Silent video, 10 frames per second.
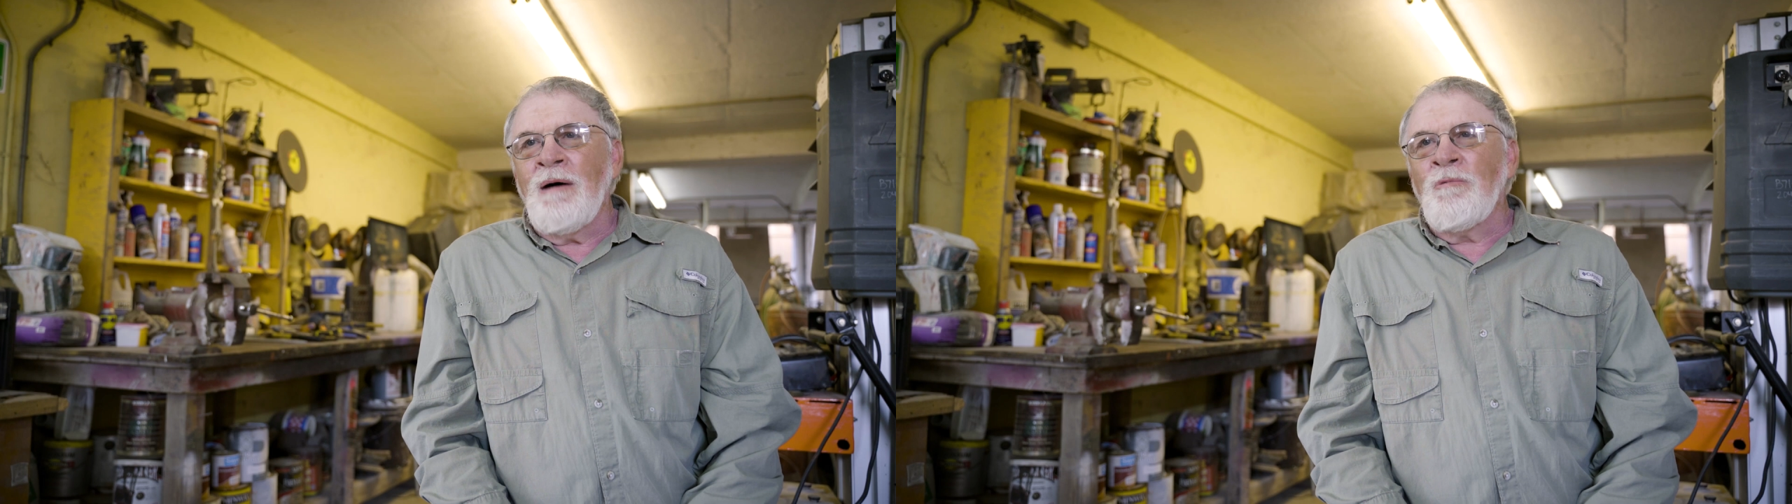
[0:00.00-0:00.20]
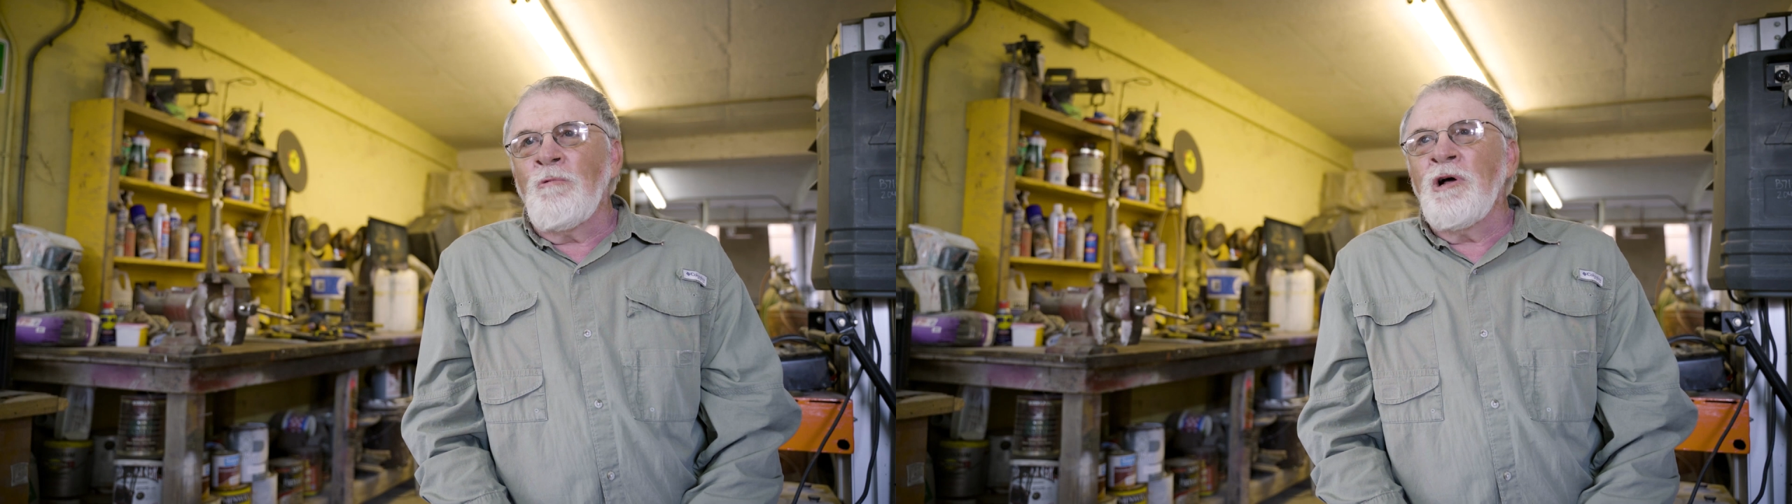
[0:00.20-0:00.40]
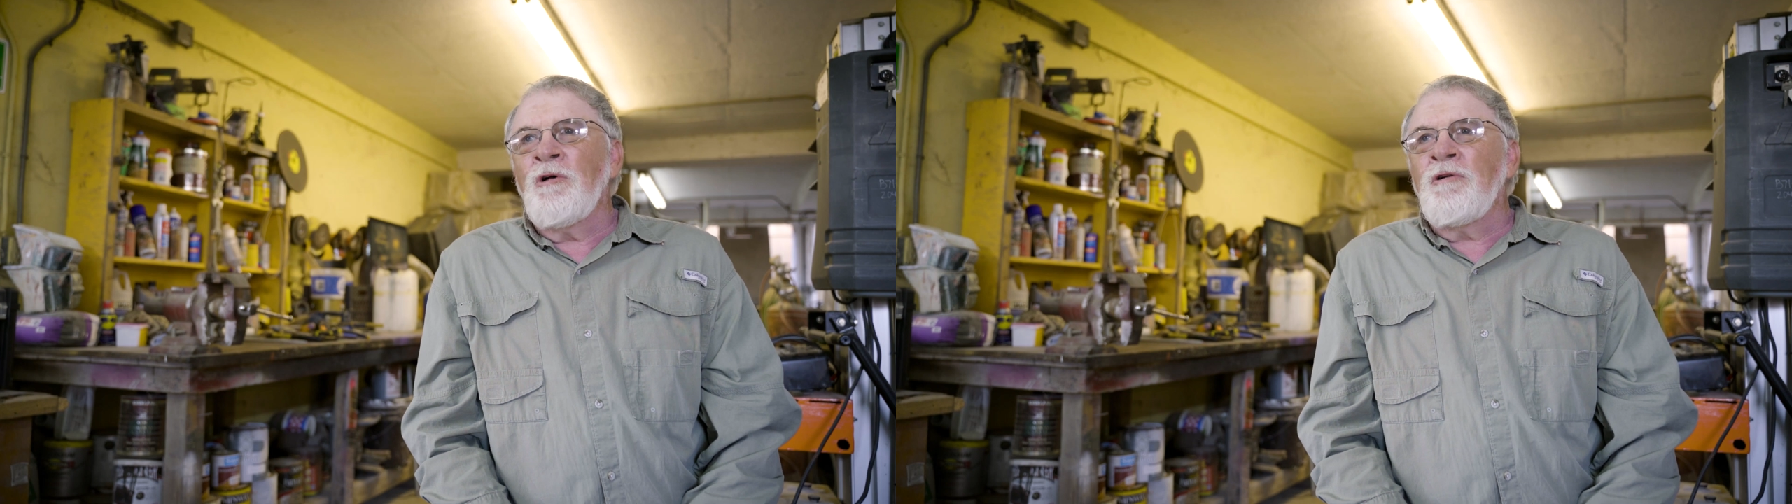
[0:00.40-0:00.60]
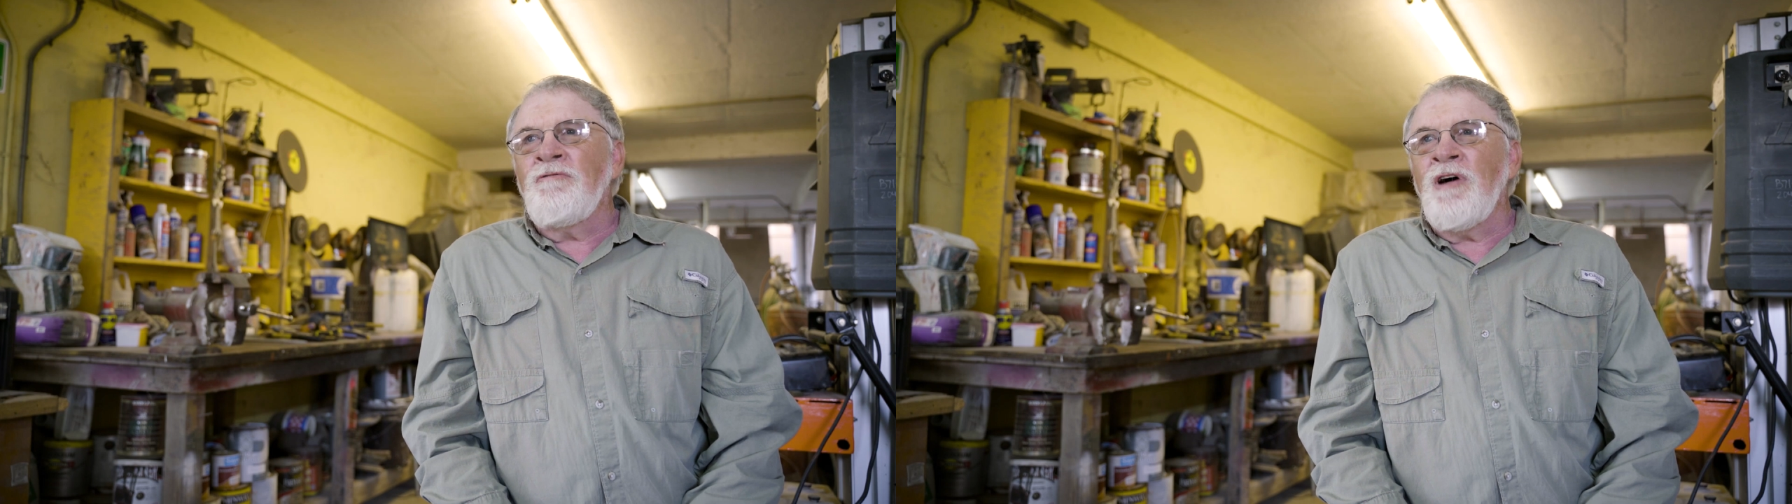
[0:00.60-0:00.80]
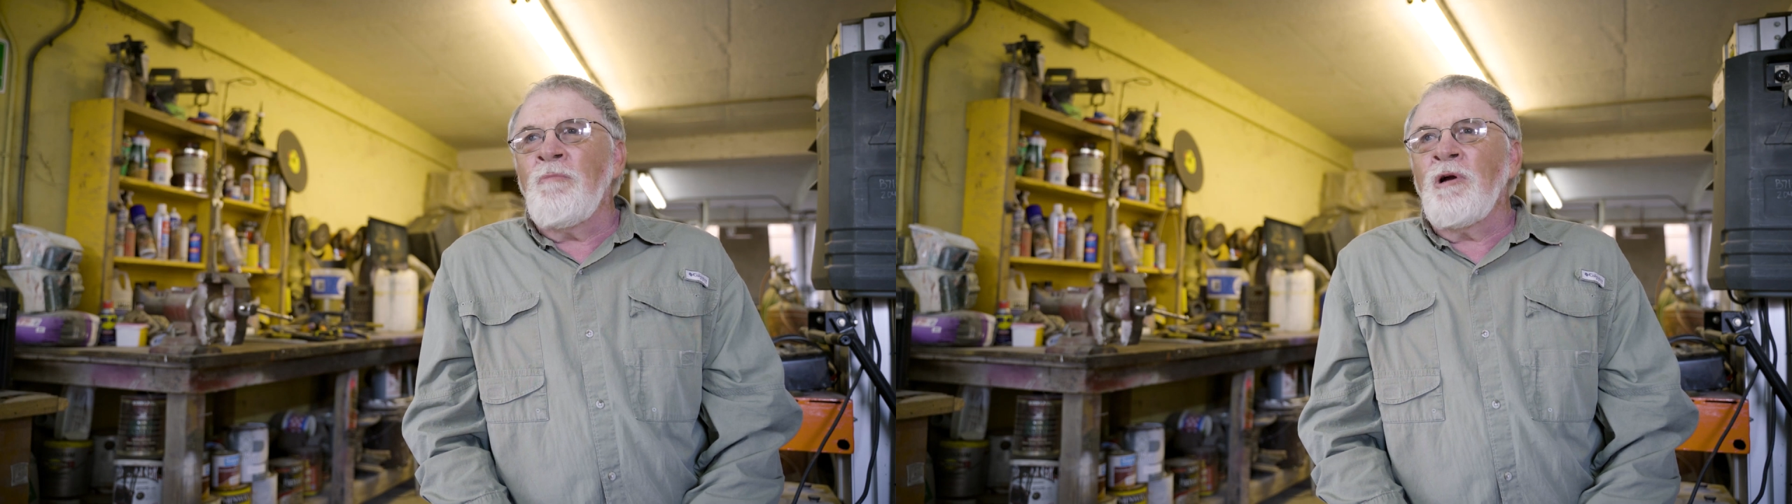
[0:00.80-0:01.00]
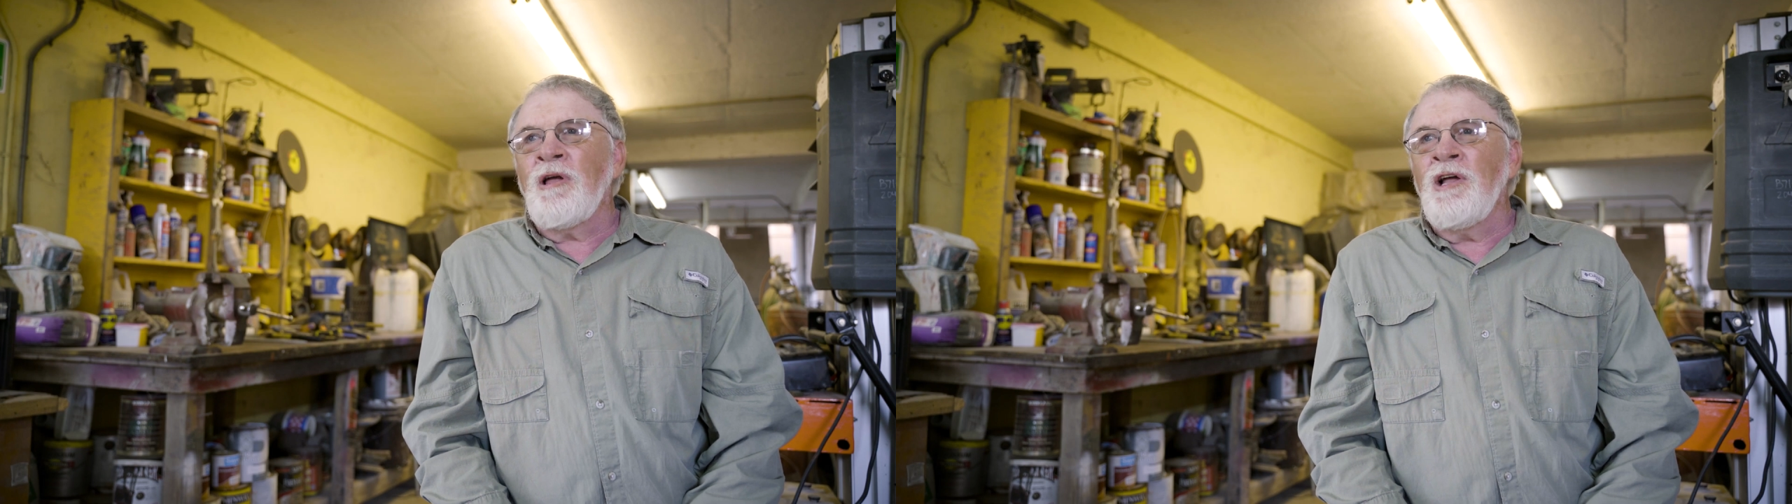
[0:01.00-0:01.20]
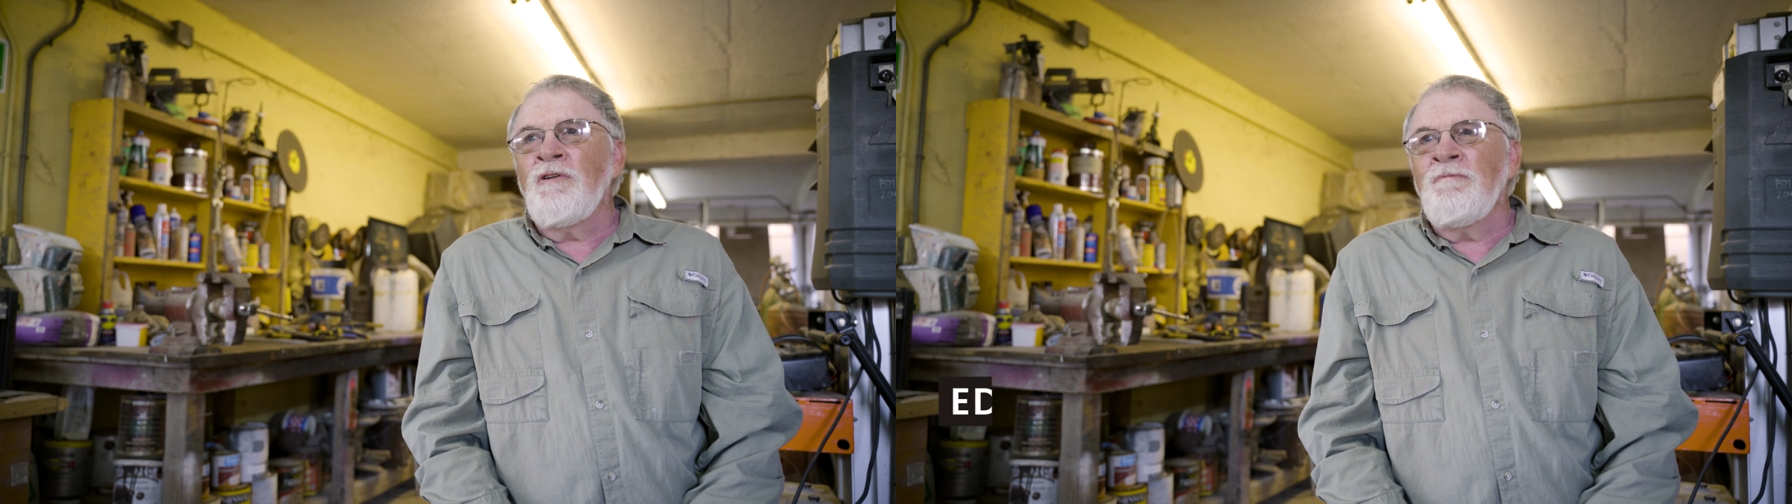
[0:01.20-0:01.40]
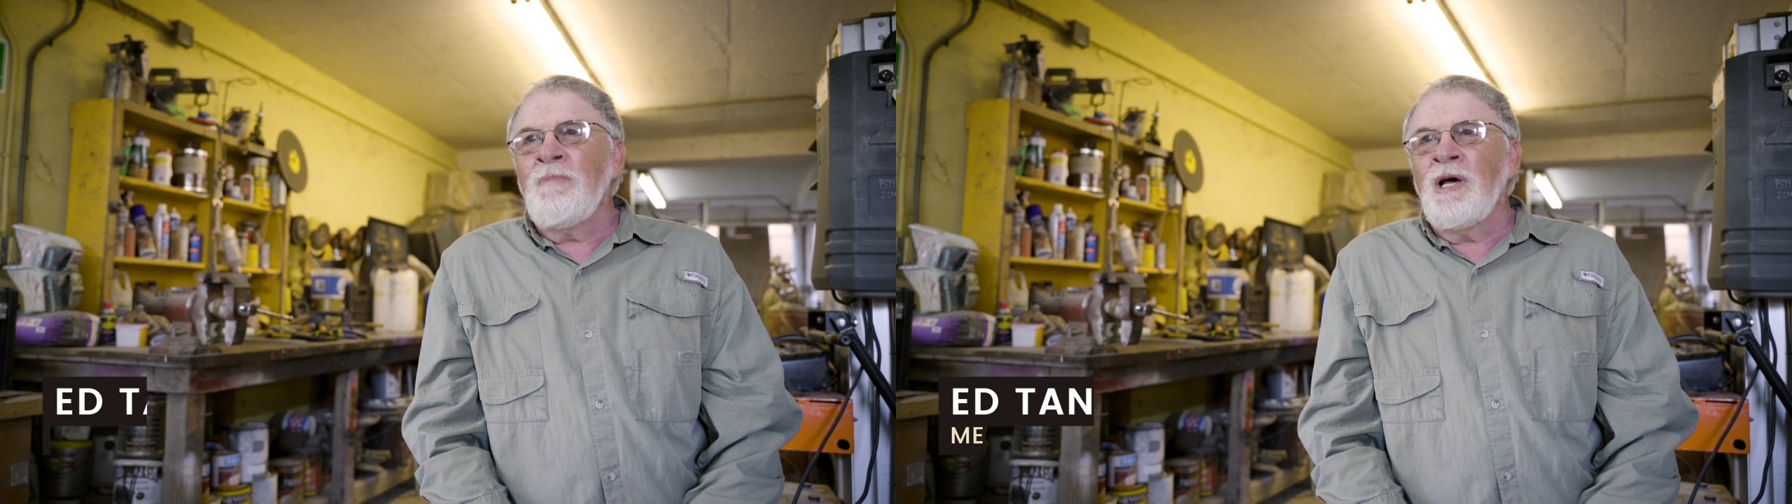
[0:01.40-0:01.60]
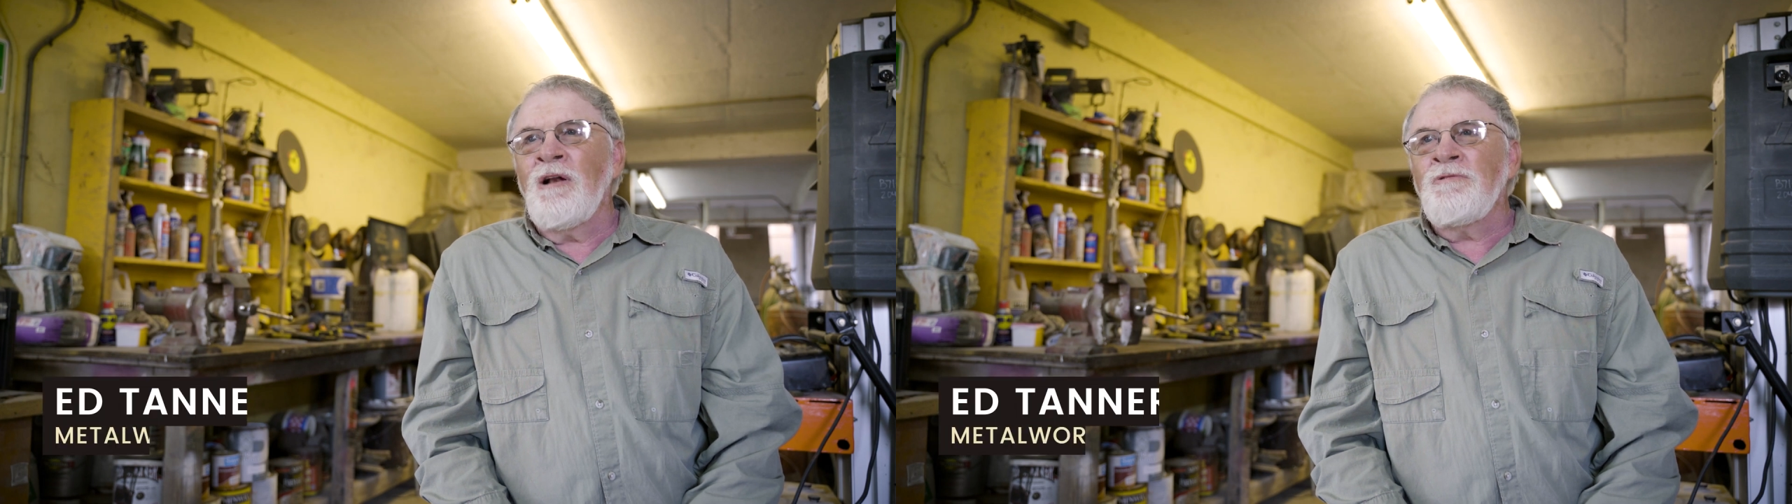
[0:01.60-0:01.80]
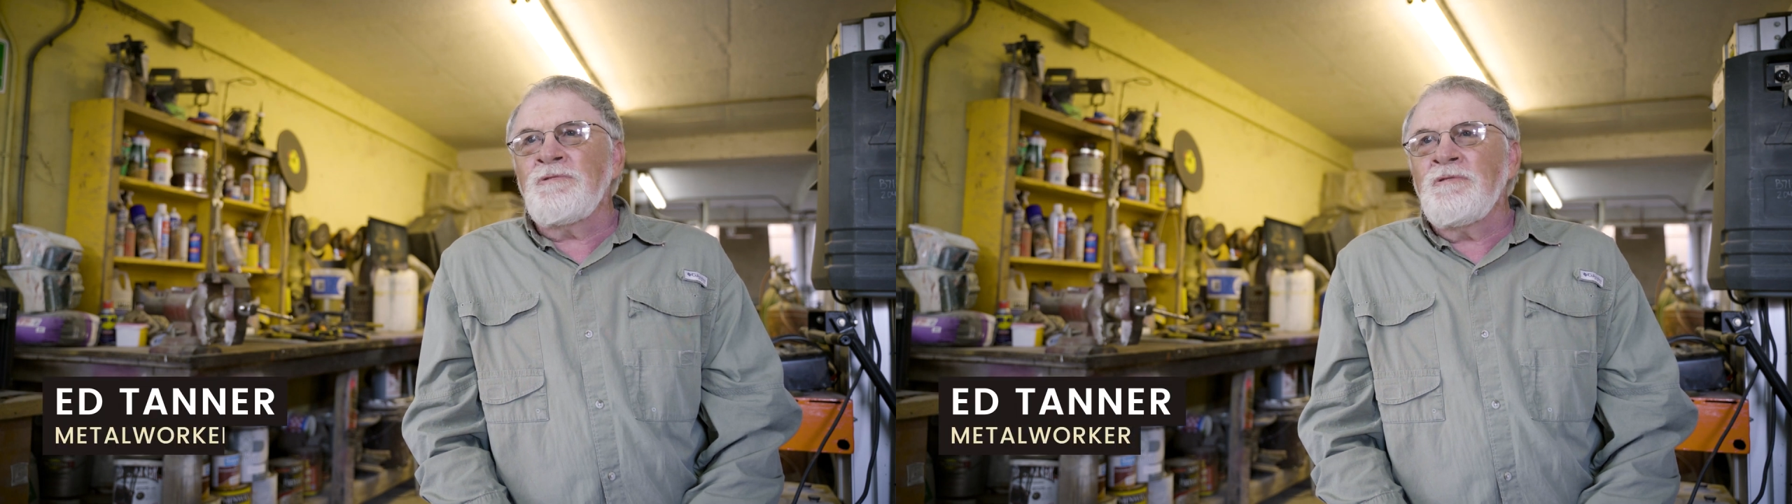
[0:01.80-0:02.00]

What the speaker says: I'm a welder fabricator of metals,